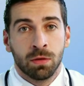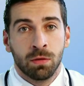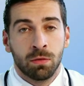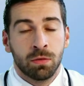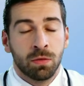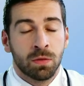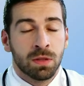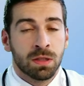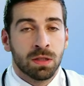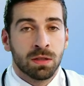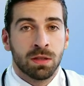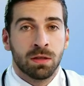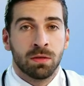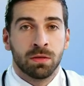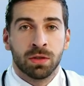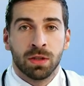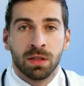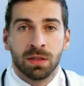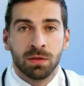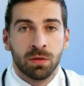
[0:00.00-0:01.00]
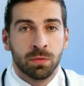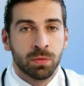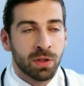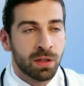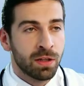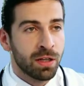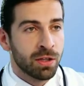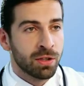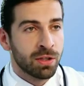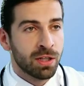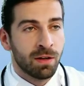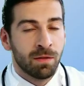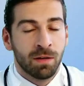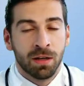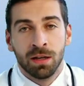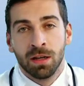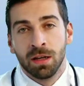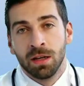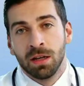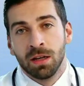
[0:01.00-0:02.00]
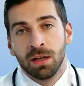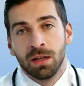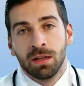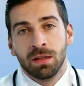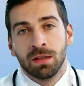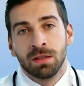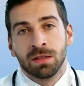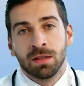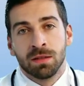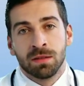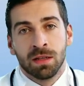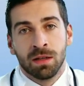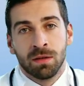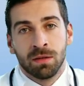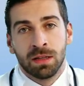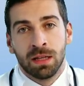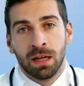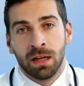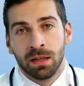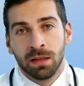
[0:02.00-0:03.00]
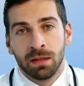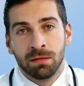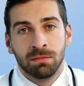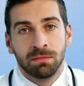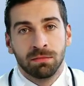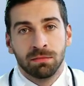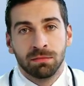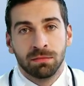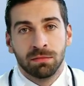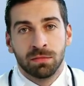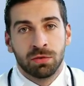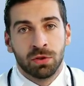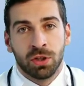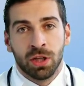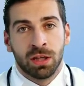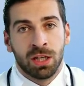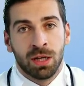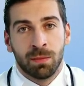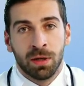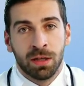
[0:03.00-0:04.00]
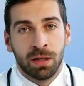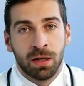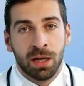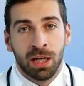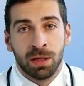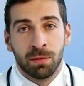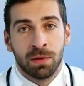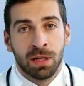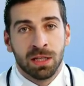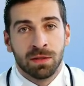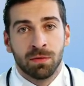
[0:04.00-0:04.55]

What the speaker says: especially after 60. Let's talk about protein timing.